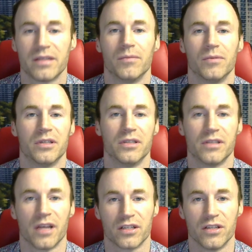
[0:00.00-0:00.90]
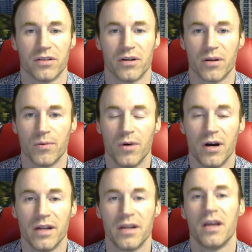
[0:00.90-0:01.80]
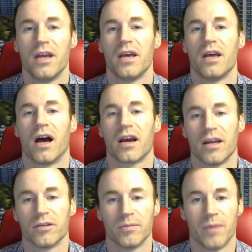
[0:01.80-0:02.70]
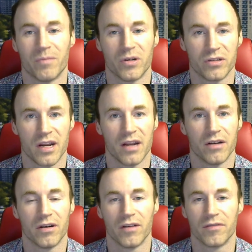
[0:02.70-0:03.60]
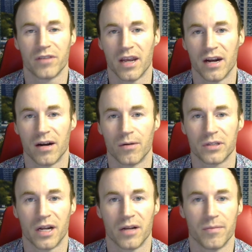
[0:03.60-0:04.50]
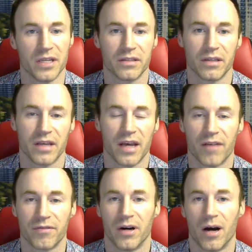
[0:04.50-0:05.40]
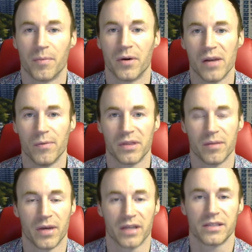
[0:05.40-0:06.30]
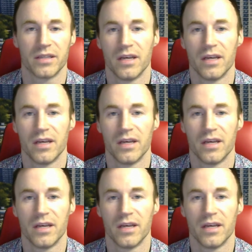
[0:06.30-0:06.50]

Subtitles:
which is Section 31, a council member's standard of care, which kind of means that they have to operate with the best